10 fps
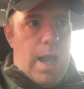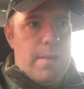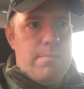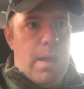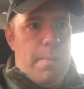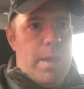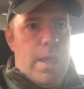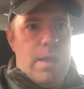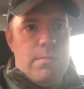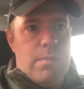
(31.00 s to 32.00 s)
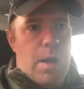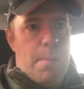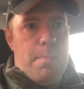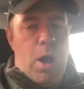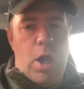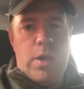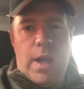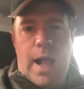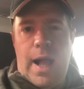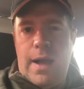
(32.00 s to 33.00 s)
maybe 1.5
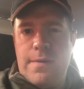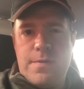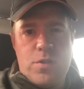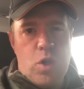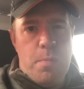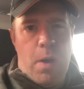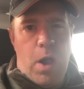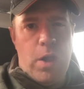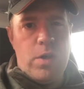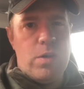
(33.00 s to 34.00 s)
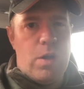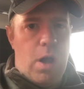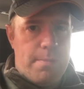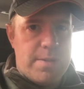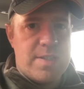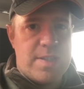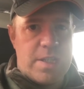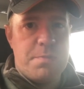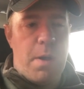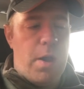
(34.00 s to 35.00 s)
pound, 2 pound, up to
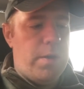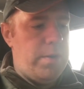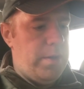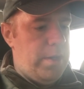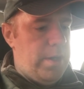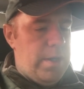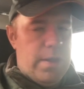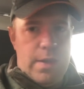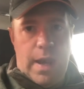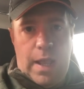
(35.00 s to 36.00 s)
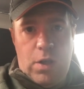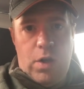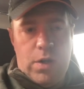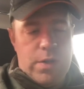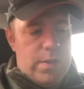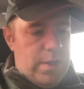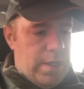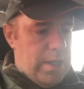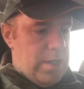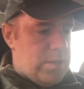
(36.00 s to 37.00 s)
6 pound that I caught.
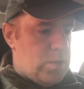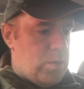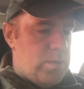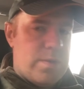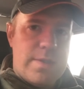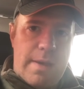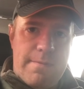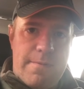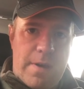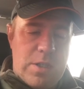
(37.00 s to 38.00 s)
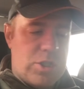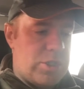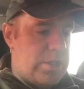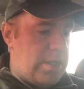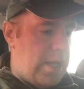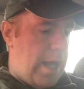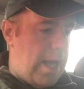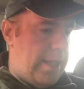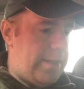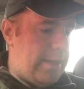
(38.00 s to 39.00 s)
So 7 fish,
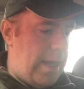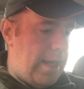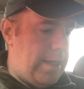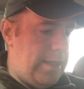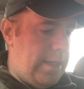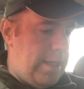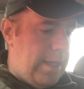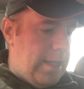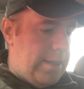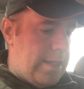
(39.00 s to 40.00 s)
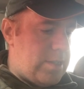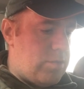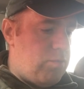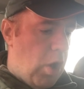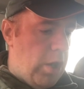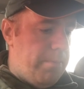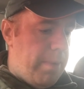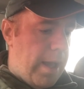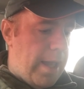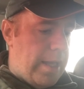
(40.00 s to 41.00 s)
and this is run
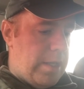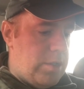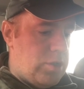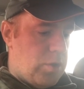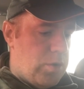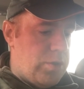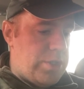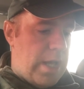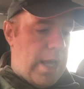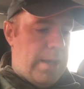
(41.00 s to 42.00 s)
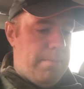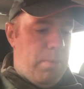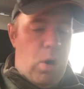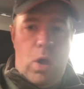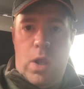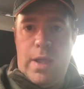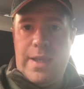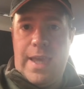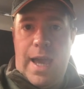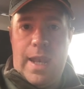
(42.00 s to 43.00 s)
by George and Paula
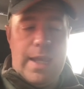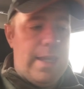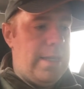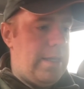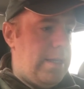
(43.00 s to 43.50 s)
Canning,